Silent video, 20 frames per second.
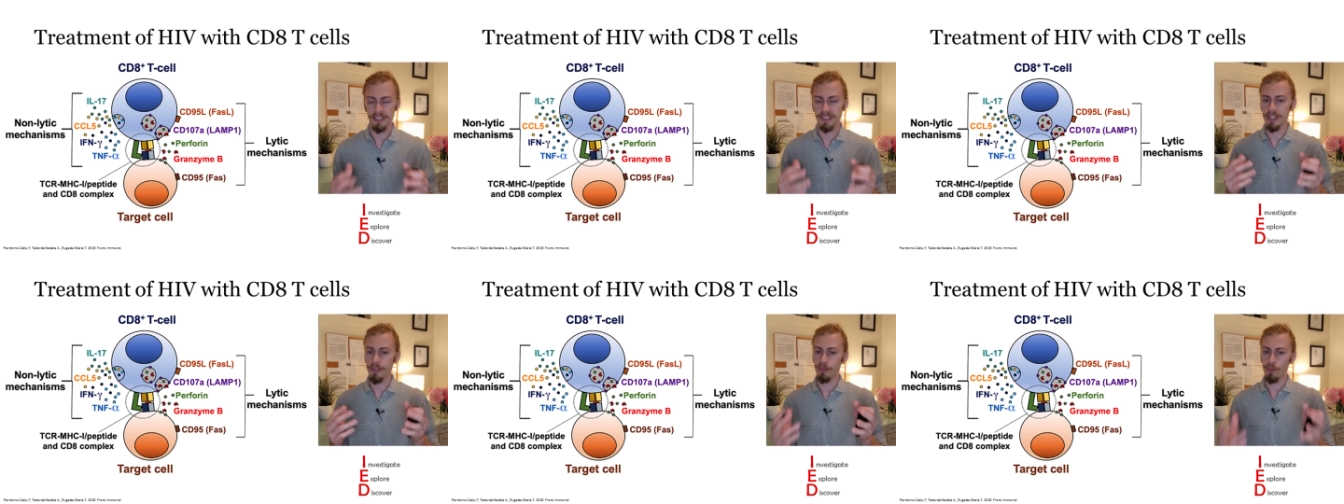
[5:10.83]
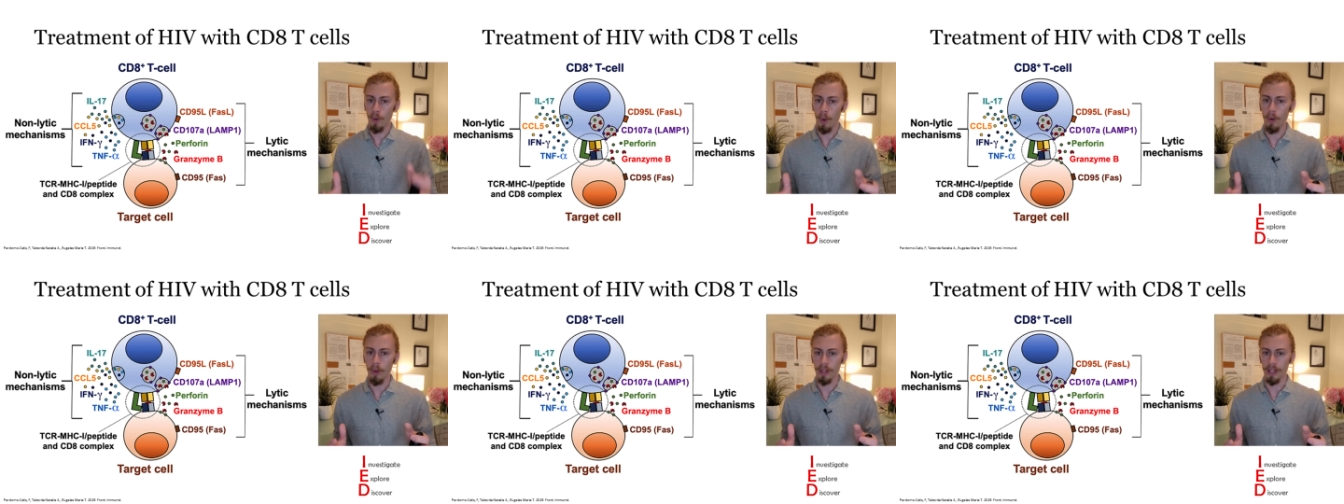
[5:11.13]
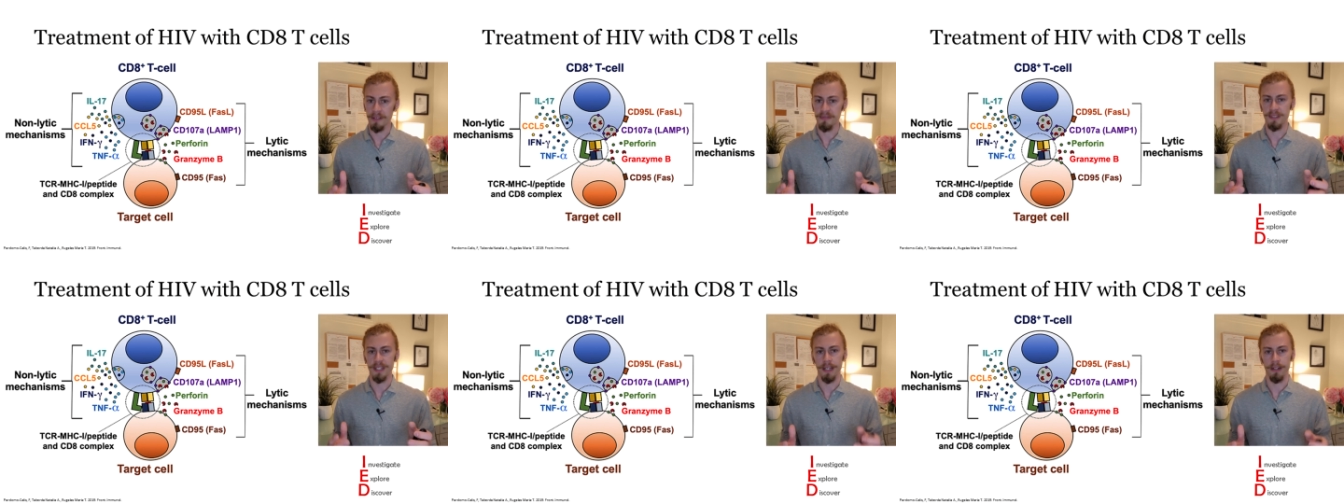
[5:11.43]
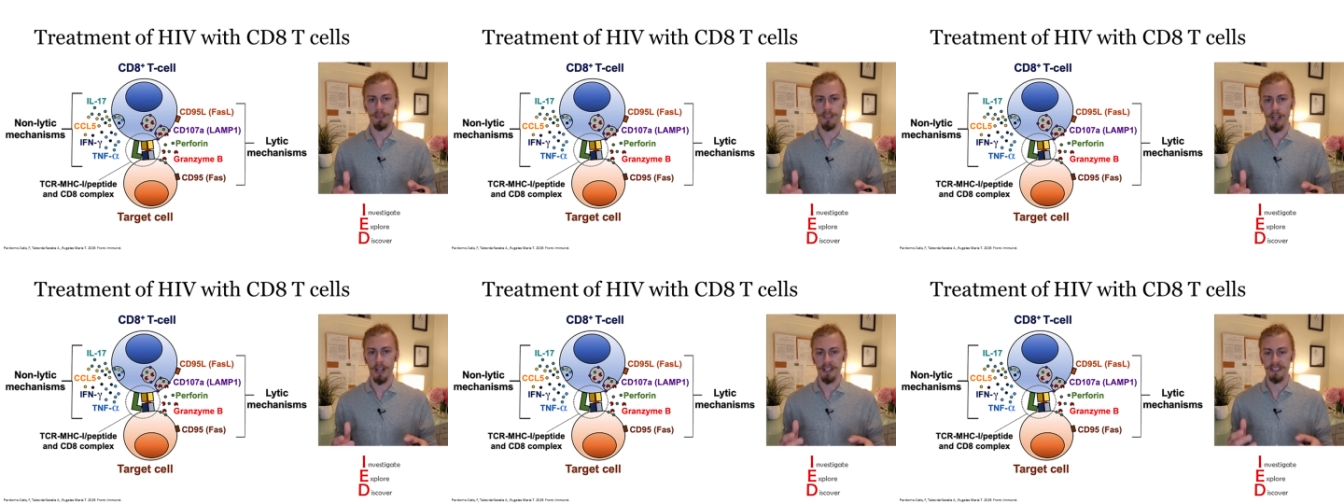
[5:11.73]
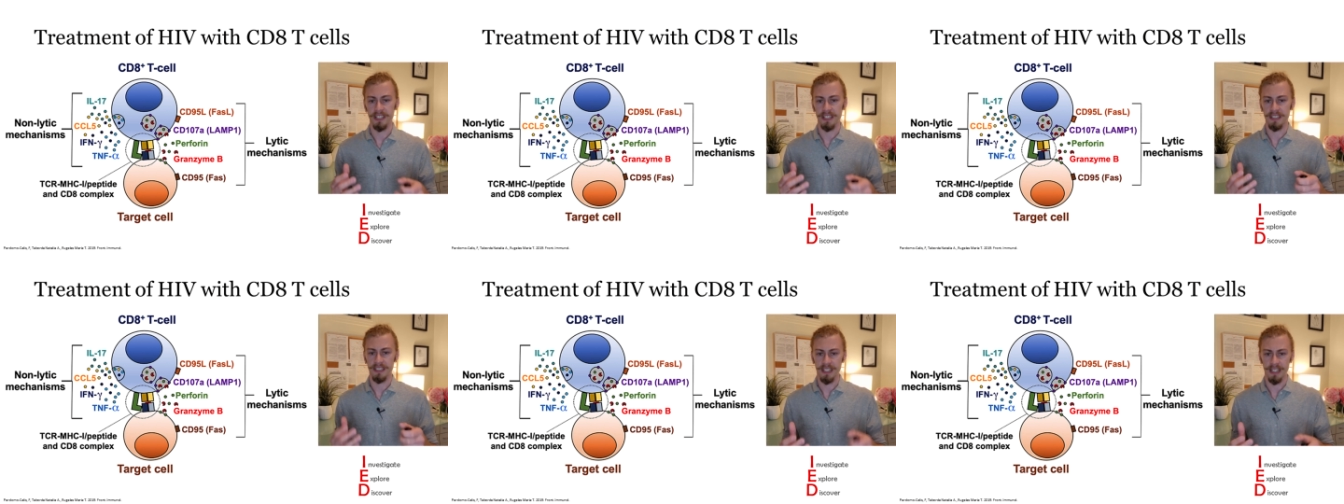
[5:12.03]
the role of
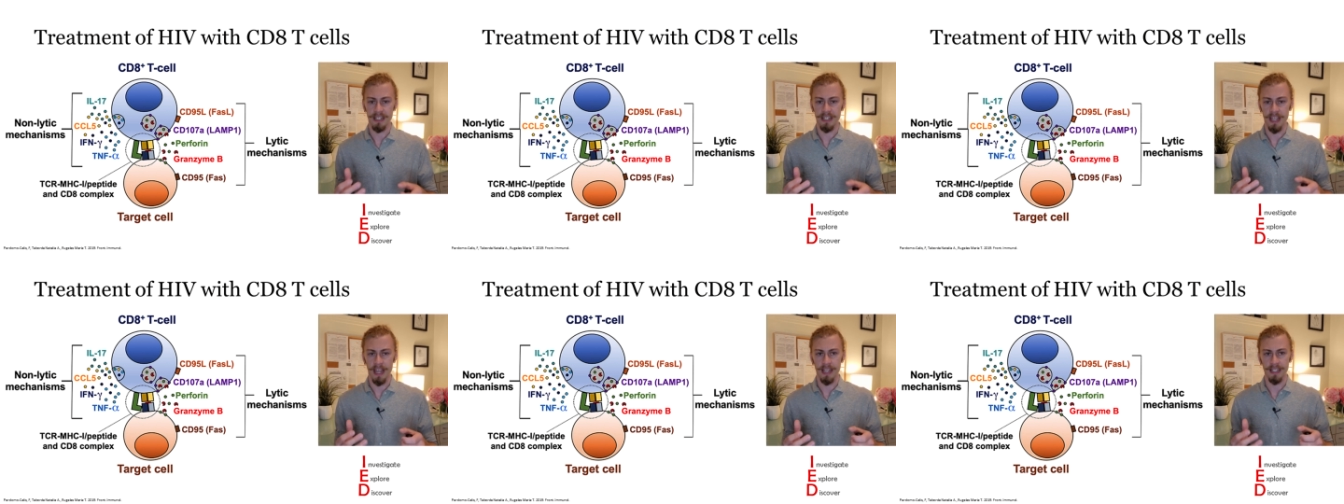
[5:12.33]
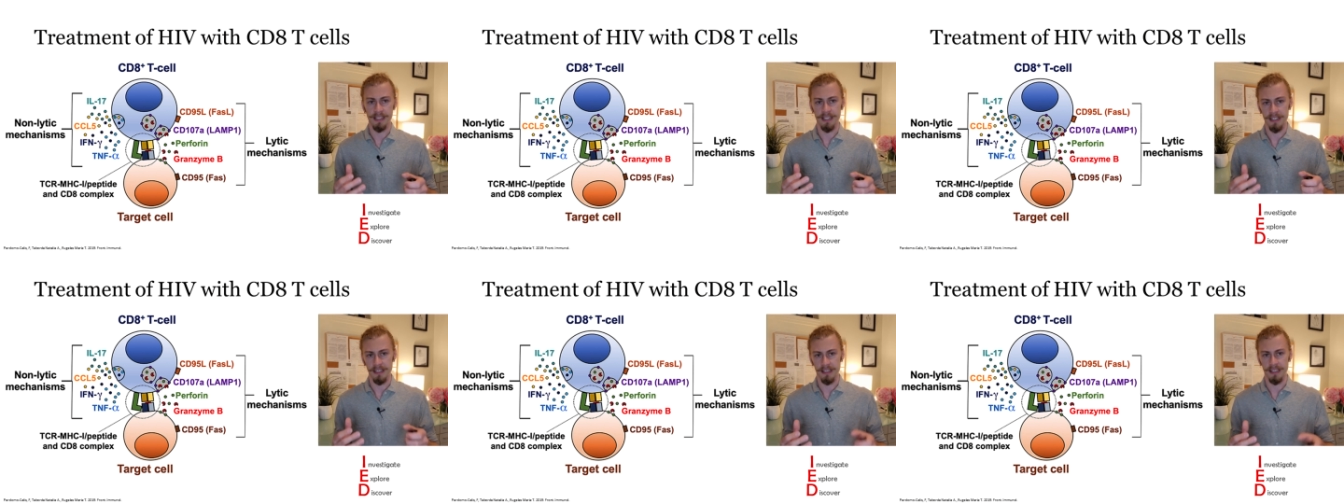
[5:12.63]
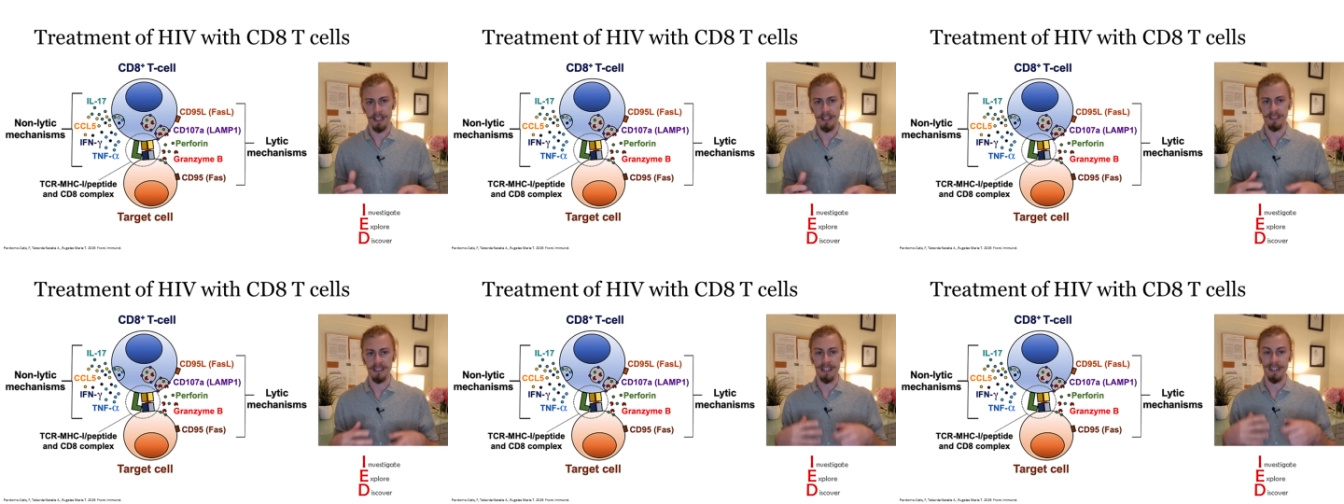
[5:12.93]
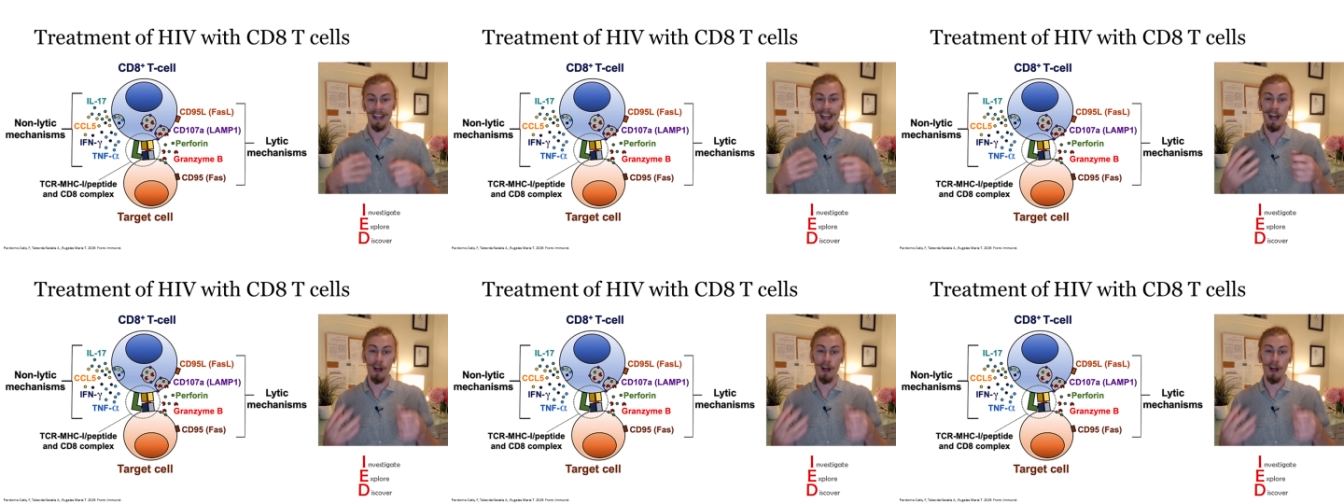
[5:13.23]
cytotoxic CD8 T cells in